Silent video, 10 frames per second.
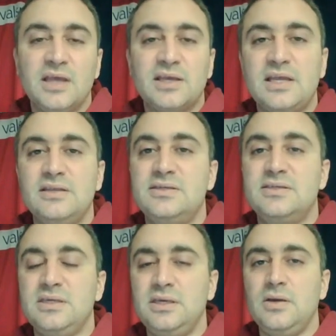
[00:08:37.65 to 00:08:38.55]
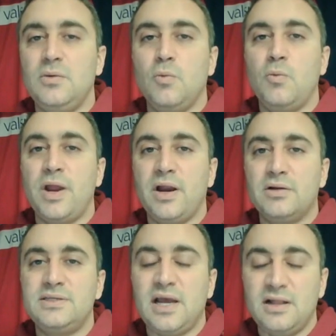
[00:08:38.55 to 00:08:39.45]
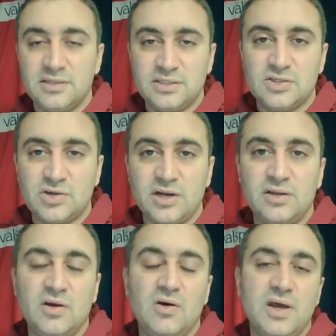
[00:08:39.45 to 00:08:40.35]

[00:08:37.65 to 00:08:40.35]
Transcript: kind of see where Dallas is trying to go,